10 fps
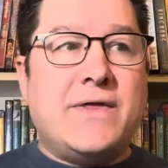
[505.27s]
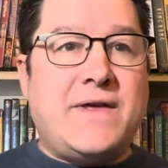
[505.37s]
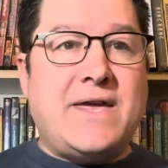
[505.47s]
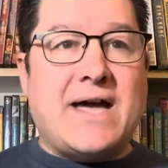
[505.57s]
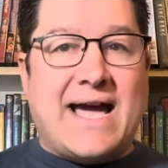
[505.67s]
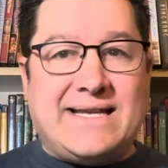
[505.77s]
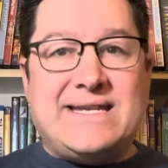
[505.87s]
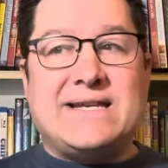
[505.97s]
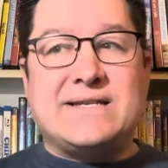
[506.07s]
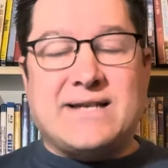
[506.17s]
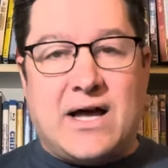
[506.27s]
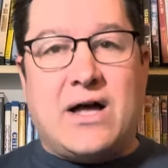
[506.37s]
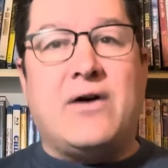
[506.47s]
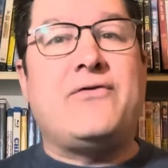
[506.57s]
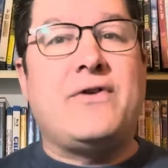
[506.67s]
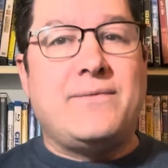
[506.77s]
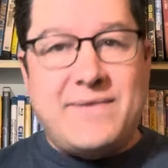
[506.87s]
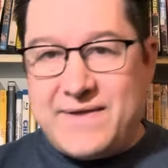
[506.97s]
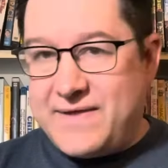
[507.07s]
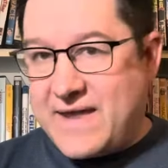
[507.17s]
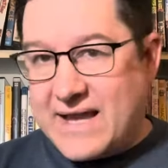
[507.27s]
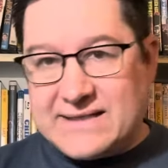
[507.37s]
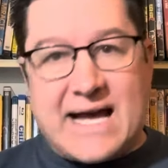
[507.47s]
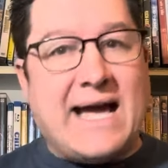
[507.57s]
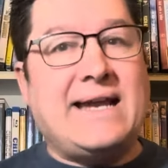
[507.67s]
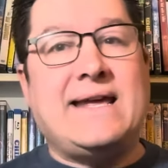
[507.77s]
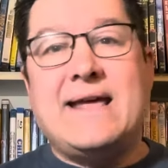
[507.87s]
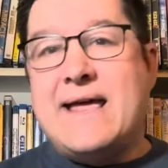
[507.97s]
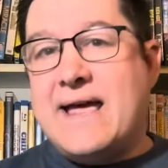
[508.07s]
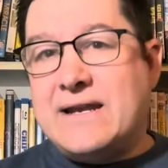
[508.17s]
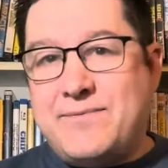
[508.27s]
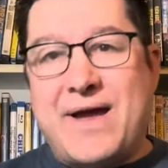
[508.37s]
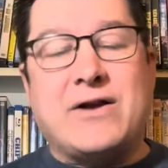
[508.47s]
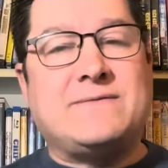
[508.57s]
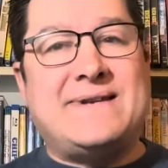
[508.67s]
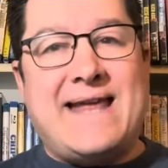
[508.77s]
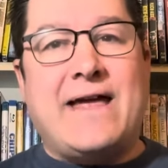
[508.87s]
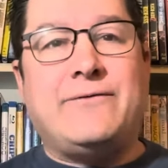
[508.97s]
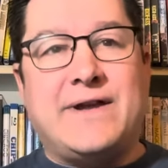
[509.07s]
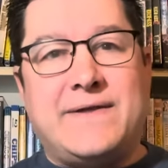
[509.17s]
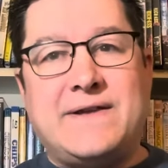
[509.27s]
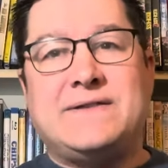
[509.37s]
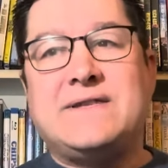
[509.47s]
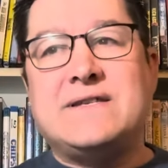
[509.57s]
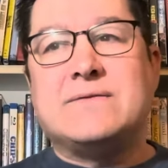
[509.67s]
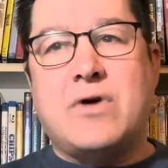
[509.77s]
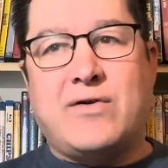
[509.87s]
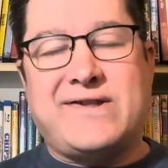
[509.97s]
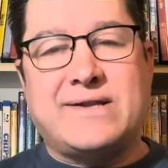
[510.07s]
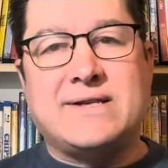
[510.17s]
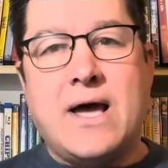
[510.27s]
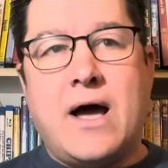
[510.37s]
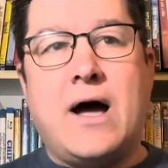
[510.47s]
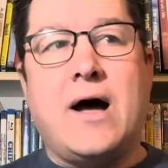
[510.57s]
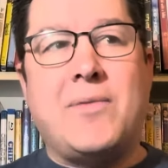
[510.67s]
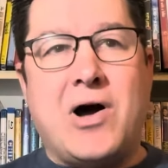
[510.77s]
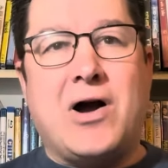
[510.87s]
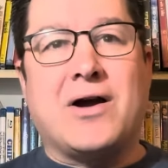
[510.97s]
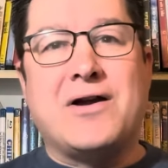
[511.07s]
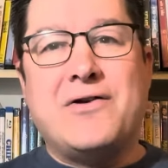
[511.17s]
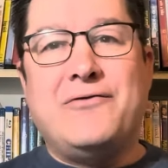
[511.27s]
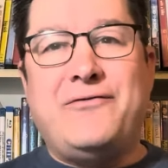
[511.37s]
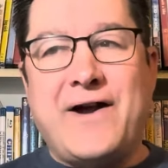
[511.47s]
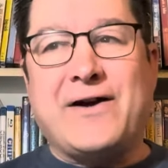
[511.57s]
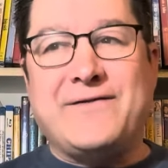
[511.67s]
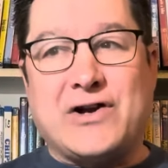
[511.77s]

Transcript: The ideas of anxiety and embarrassment and envy and these emotions are very,